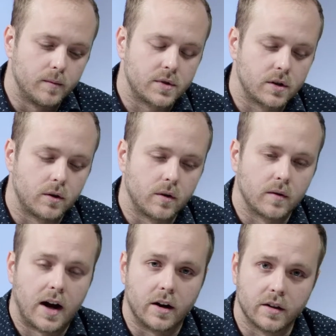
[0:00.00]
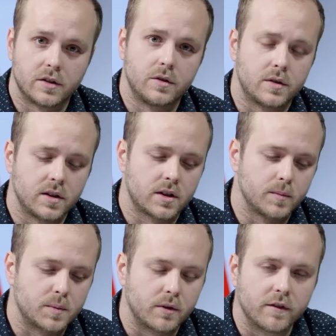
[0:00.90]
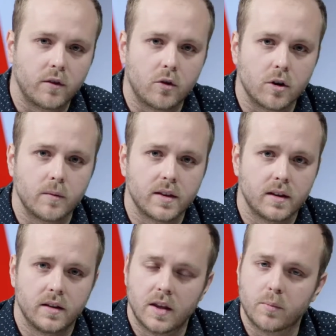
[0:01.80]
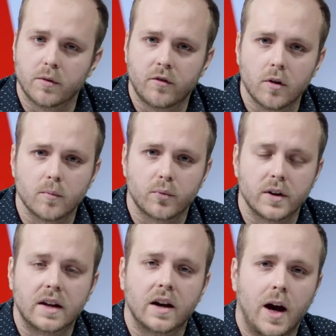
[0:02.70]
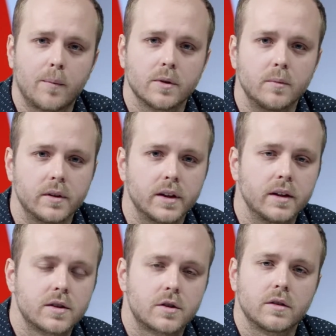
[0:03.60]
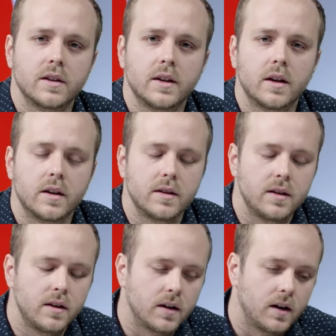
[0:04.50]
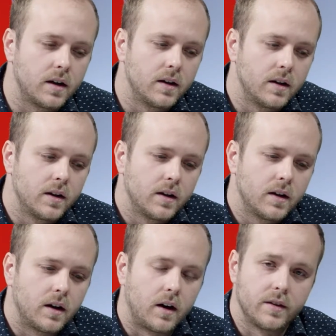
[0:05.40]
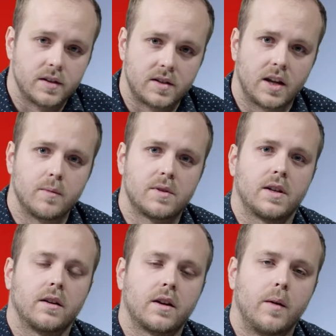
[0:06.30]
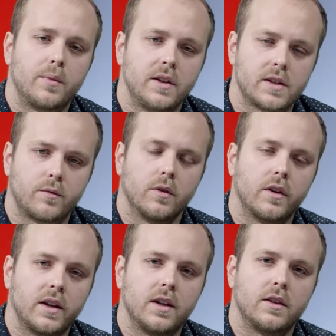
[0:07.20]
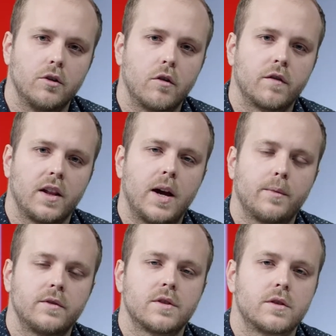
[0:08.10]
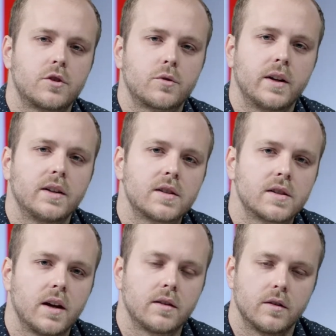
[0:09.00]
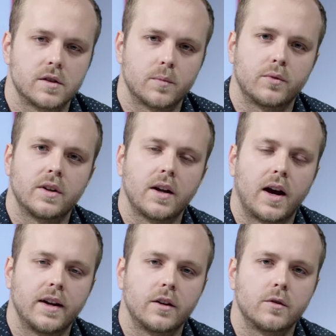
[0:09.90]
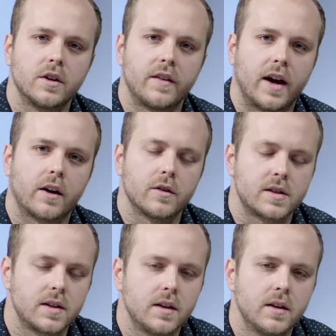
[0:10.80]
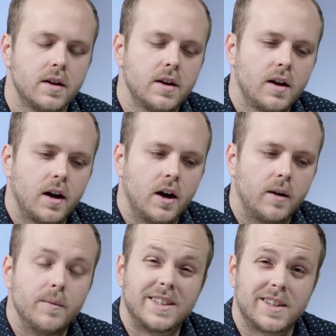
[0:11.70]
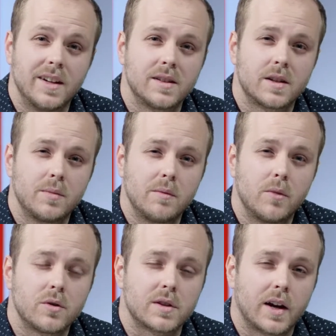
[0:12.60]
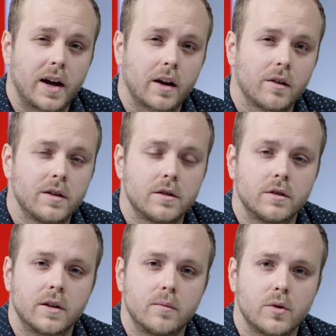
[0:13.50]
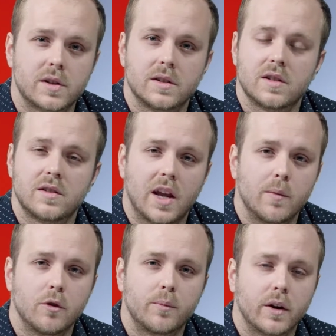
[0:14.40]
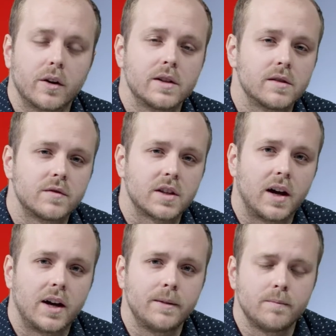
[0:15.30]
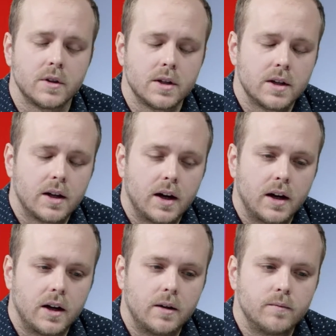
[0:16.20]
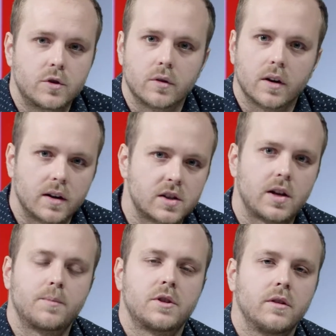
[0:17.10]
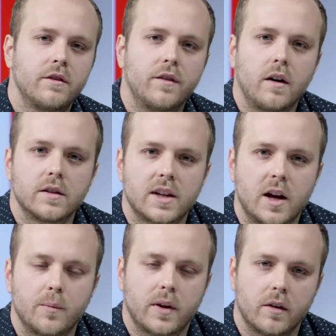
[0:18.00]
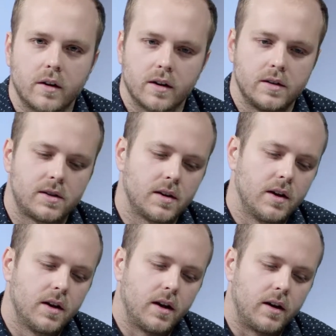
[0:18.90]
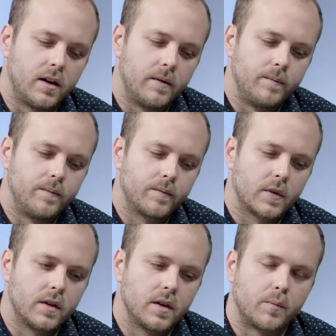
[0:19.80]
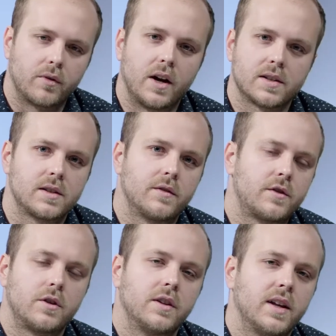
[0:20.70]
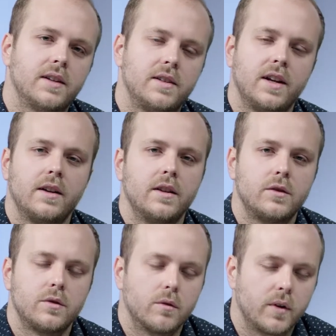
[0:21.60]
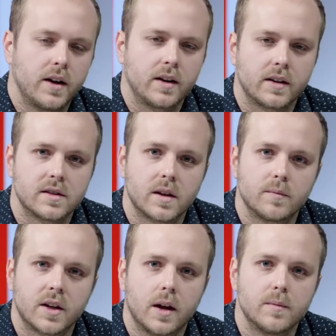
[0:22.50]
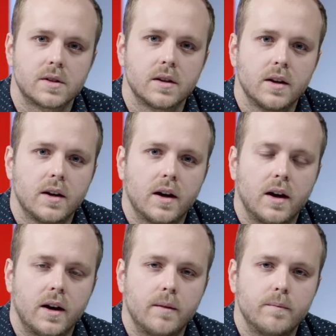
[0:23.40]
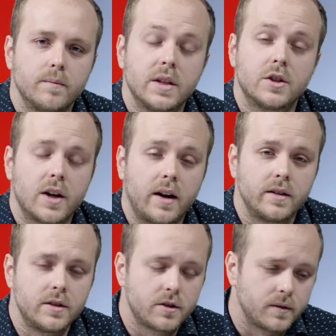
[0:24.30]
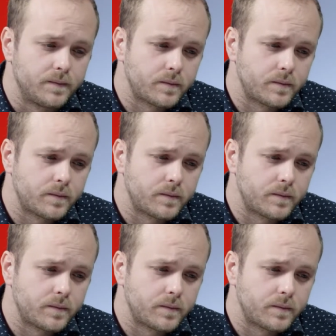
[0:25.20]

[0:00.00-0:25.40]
So how do the two systems perform? They perform pretty comparably, certainly on the same set of companies. If we're looking at the overlap of just the training set, there's a pretty high degree of accuracy. It tends to be most accurate during most stable periods of time. During exceptionally volatile periods, the process of turning that data into a rating can sometimes be challenged.